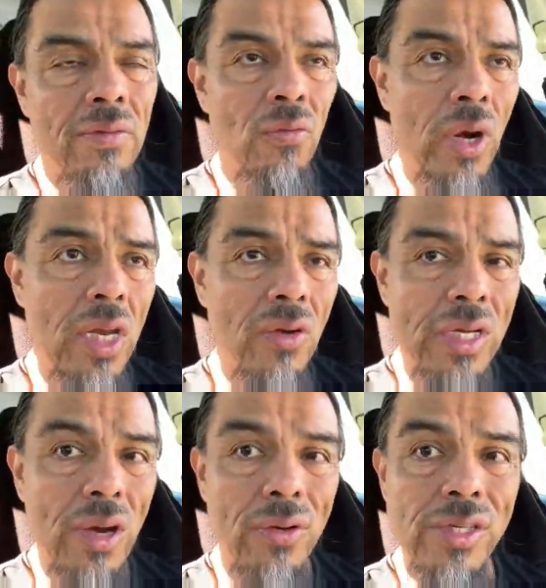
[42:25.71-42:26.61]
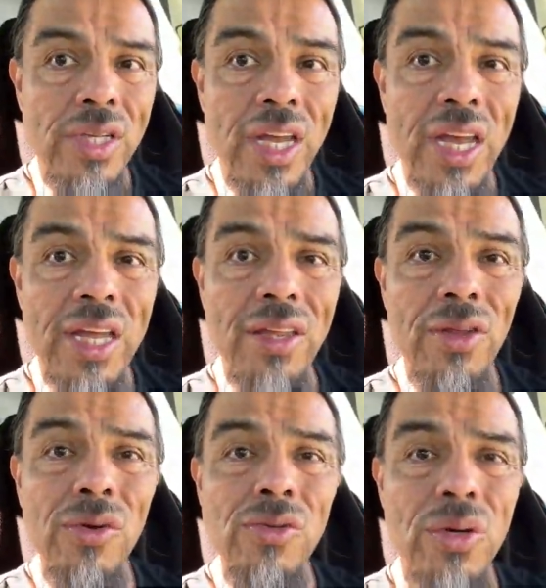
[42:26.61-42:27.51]
radio towers, and
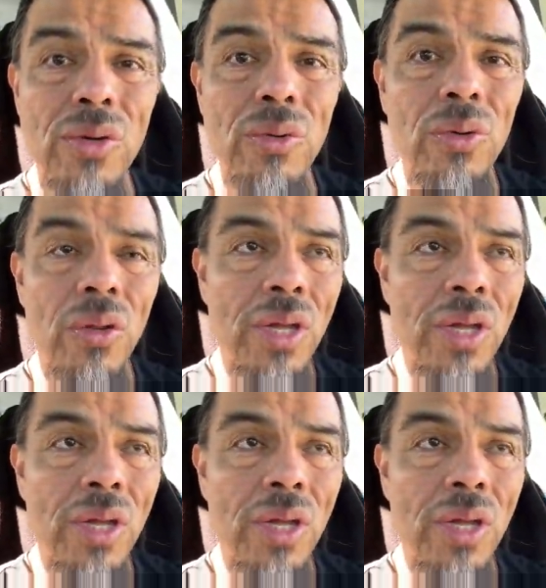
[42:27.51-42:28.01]
those were cool.